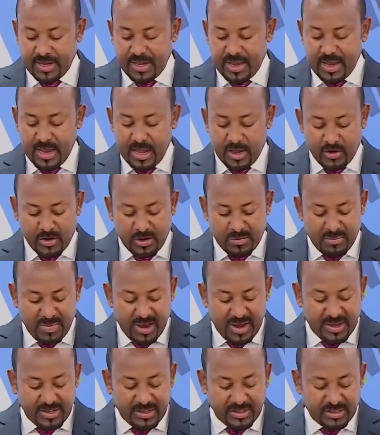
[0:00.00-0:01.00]
and
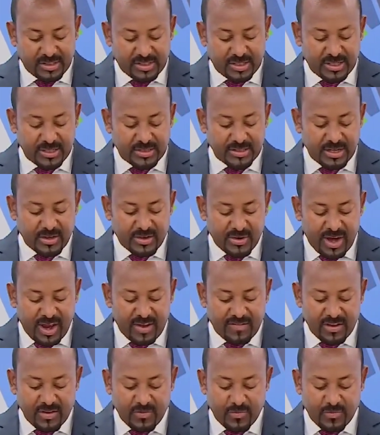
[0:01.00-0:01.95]
remains the driving